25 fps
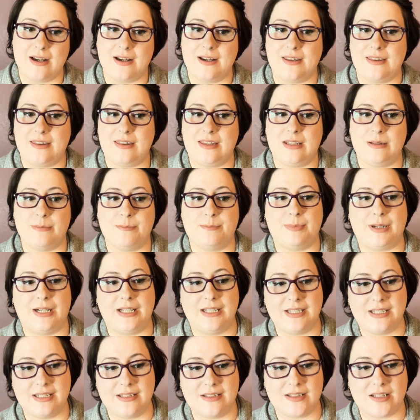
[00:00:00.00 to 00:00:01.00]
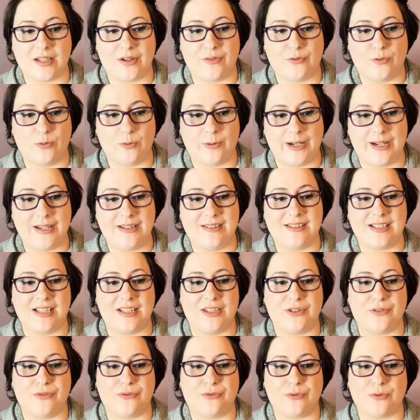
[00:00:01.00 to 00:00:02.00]
the abundance of grace
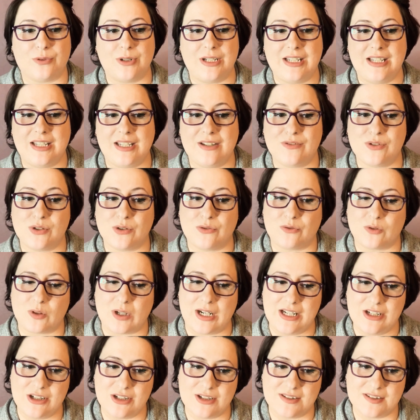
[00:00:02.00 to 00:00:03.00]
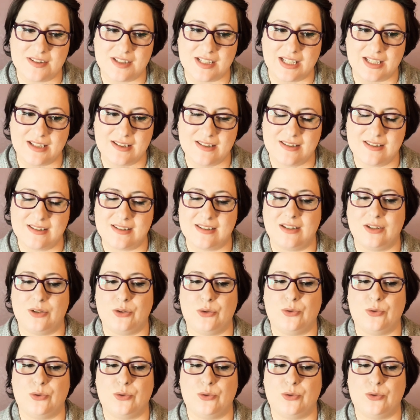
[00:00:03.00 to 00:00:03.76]
and the free gift of righteousness,